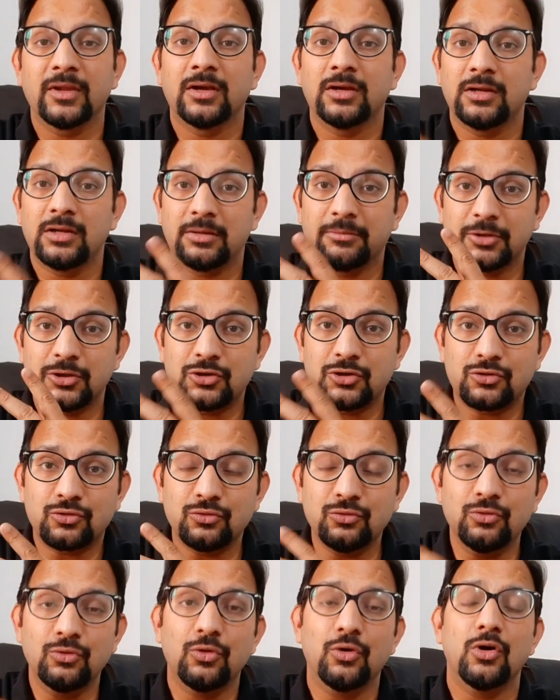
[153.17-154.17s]
Number
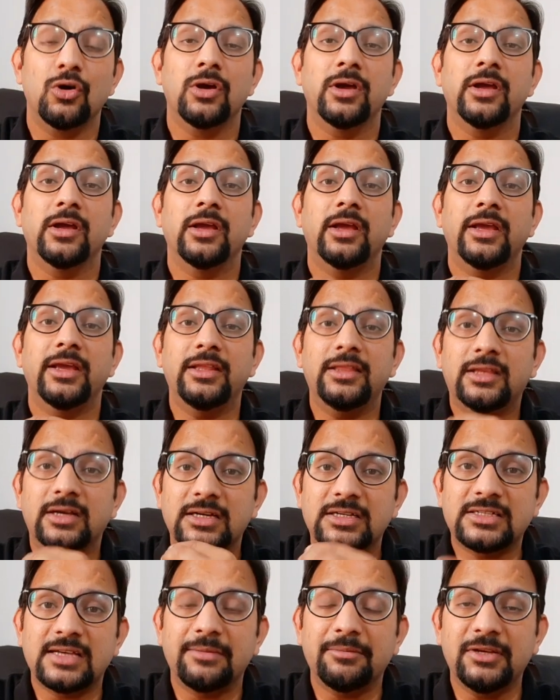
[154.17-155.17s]
two, in the
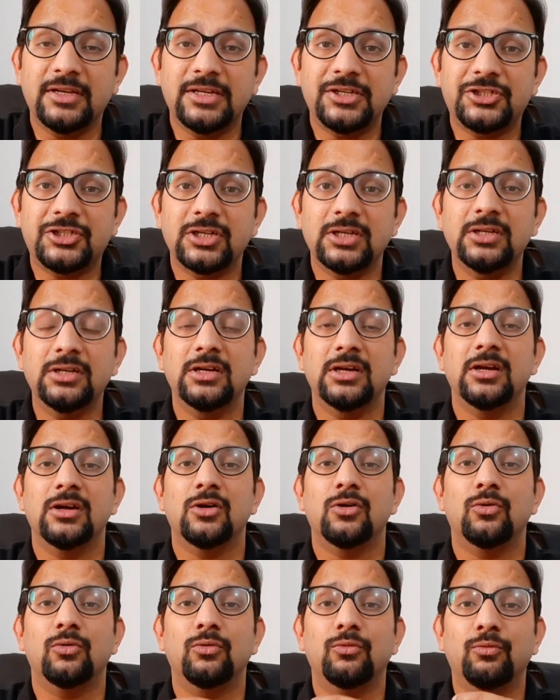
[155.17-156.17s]
examination,
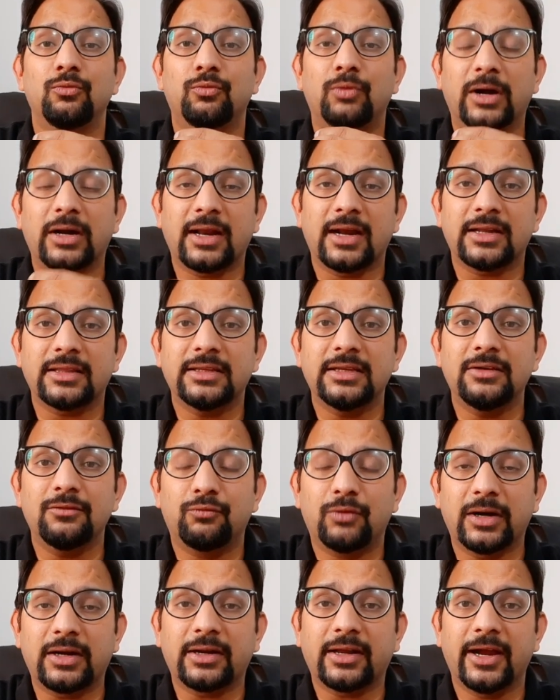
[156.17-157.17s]
what
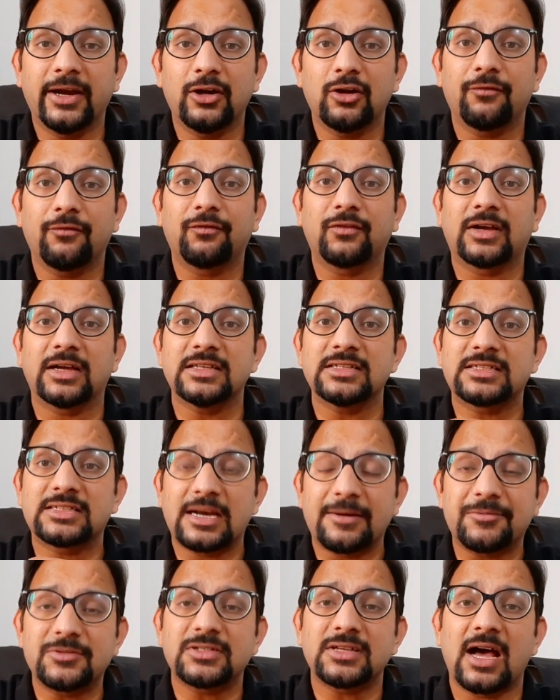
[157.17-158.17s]
kind of
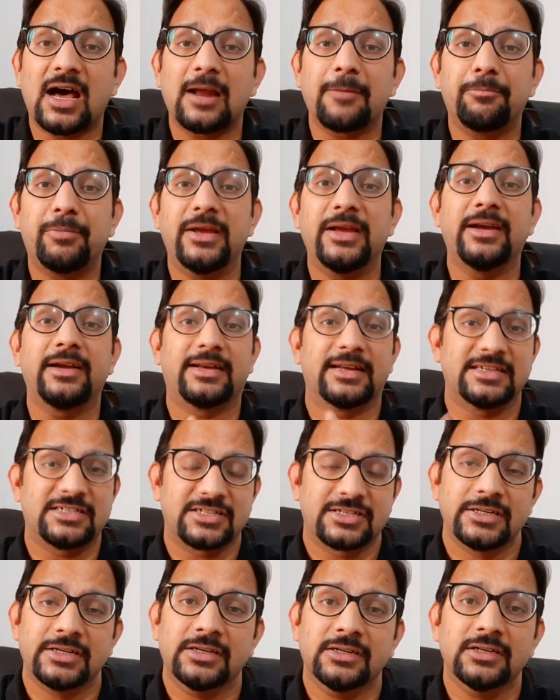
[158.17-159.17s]
concepts are being
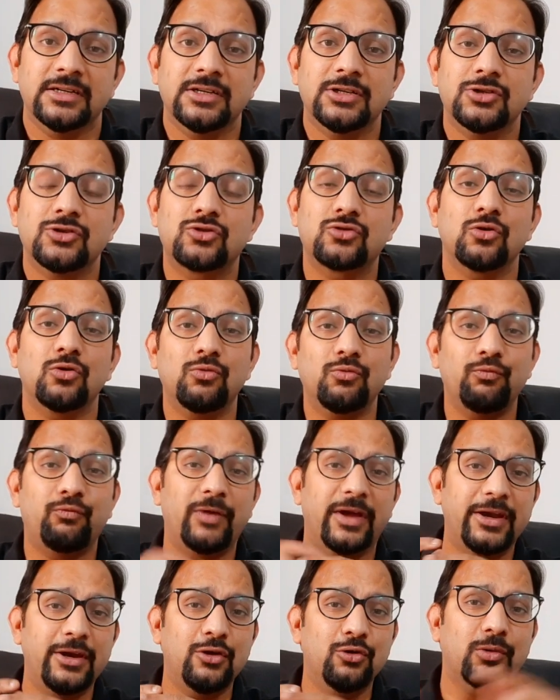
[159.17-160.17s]
tested. So
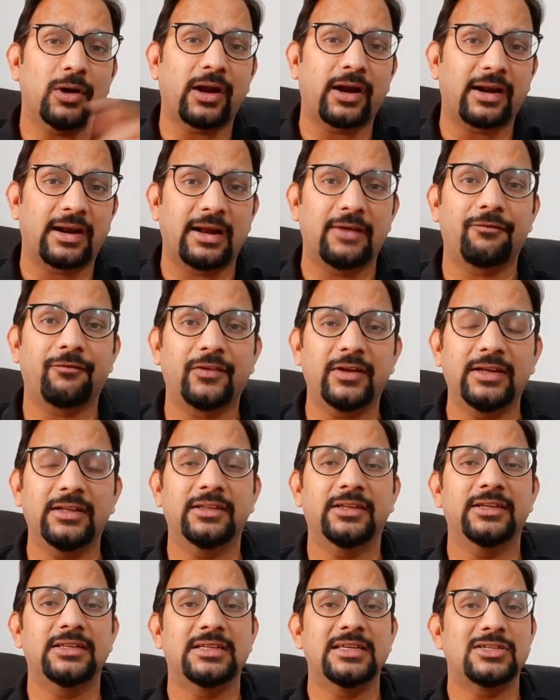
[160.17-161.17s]
when you are referring
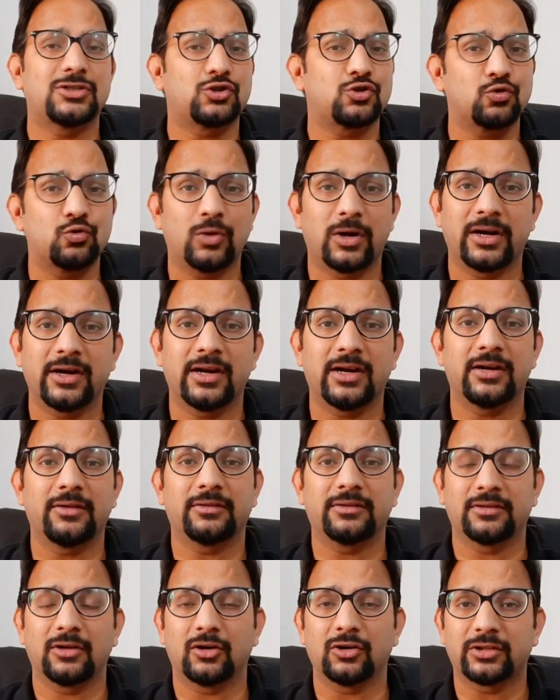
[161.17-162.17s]
this
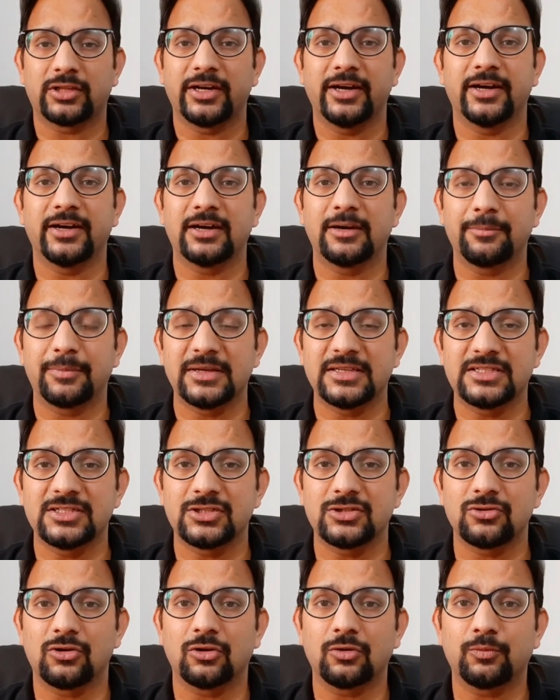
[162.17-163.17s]
200 or 300 pages
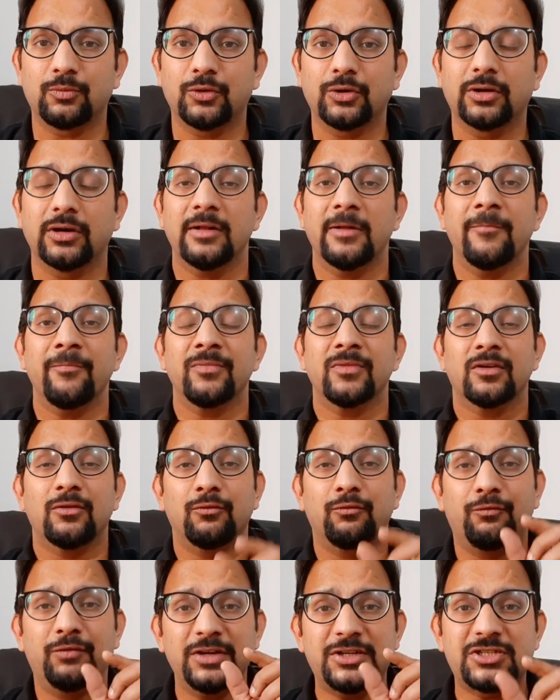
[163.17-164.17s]
notebook,
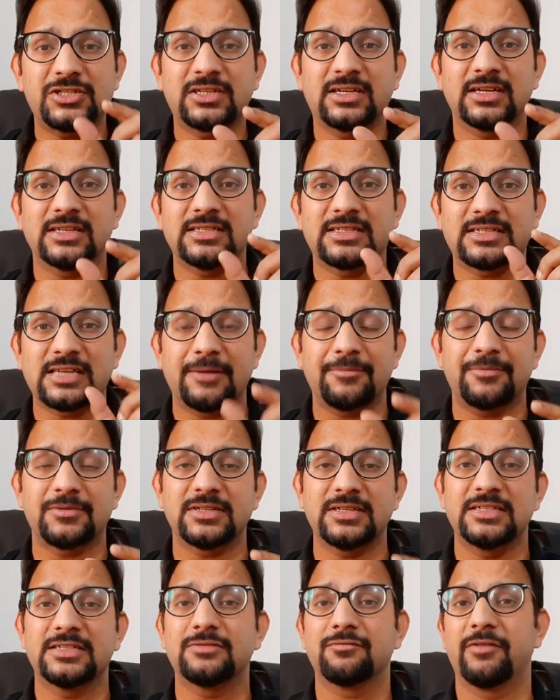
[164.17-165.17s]
which concepts
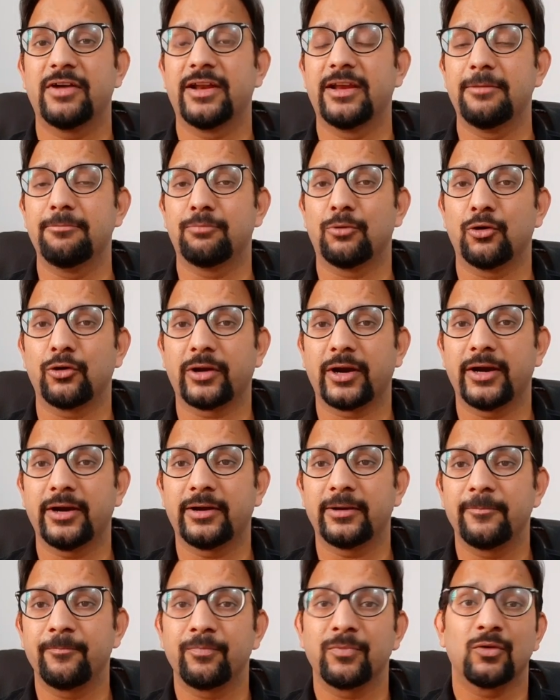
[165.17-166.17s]
is very
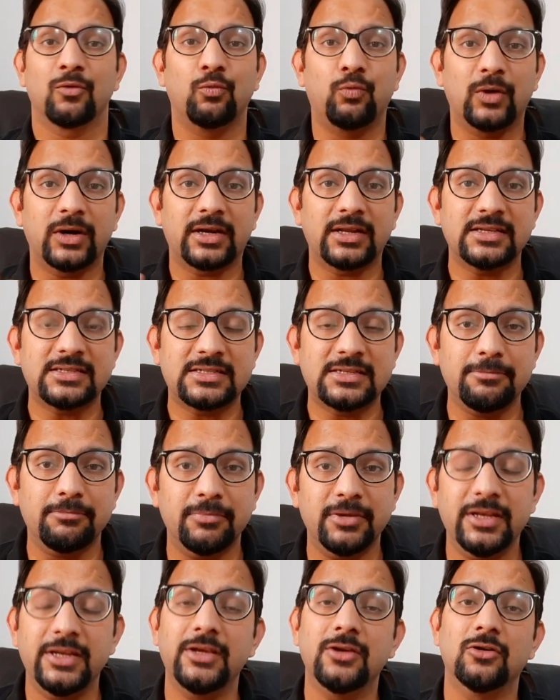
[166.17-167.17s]
important, what is the
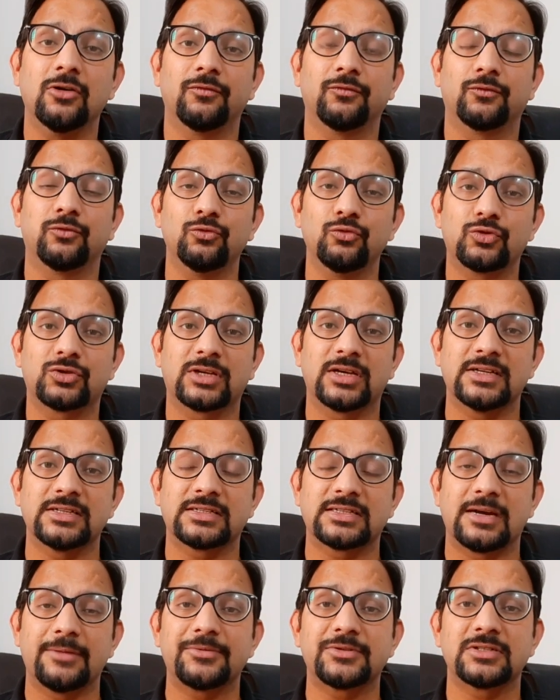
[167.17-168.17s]
meaning of those
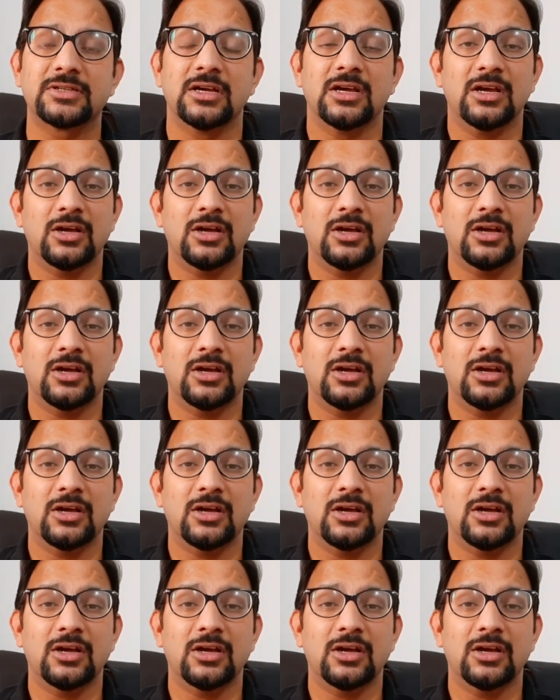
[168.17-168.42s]
concepts,